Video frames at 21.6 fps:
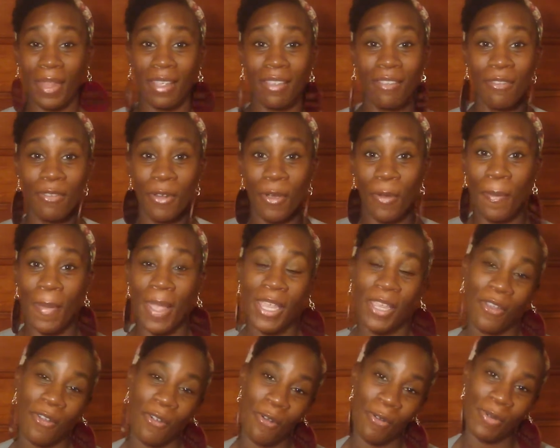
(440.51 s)
you know,
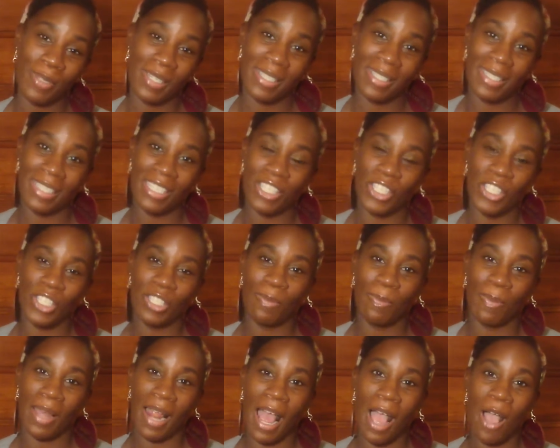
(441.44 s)
make your own decisions.
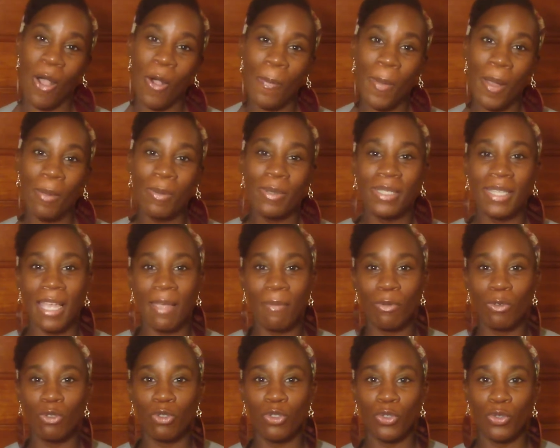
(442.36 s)
But I hope I was
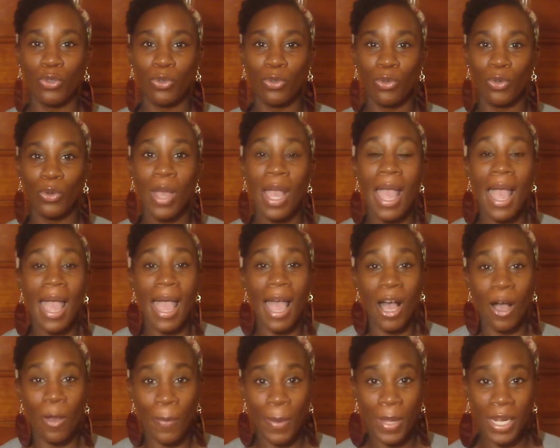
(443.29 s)
able to
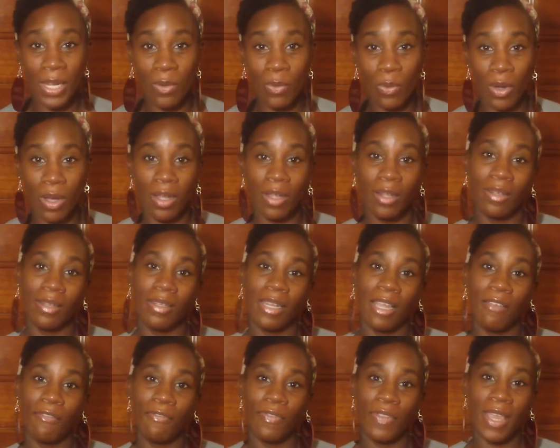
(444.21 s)
help anyone
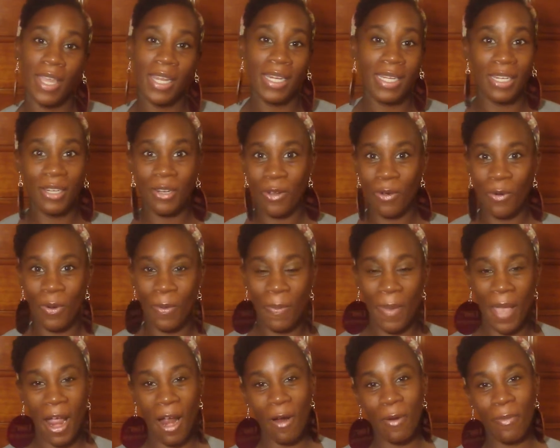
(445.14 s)
if they didn't know what
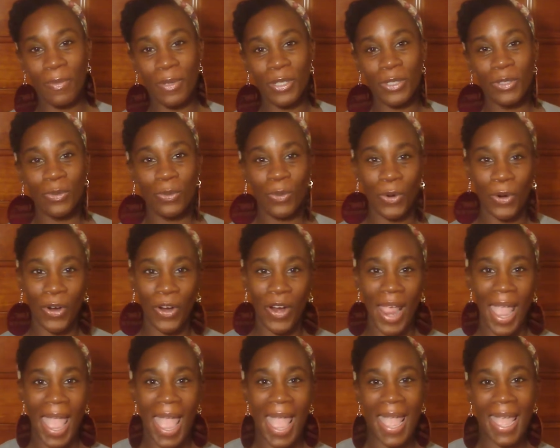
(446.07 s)
parabens
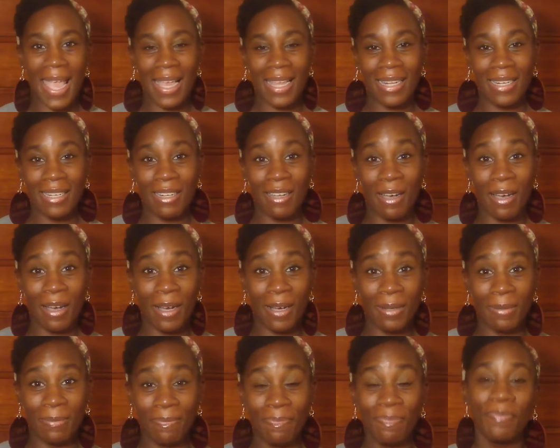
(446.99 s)
were. And
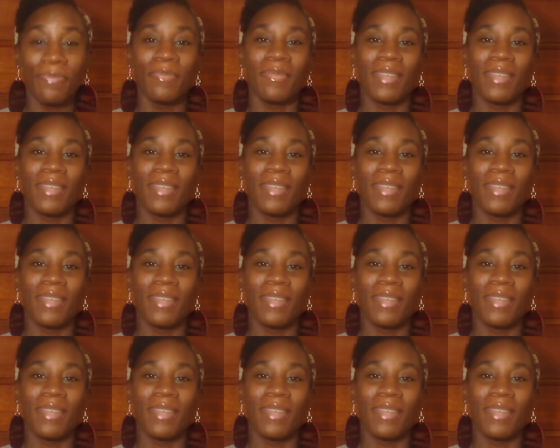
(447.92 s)
um,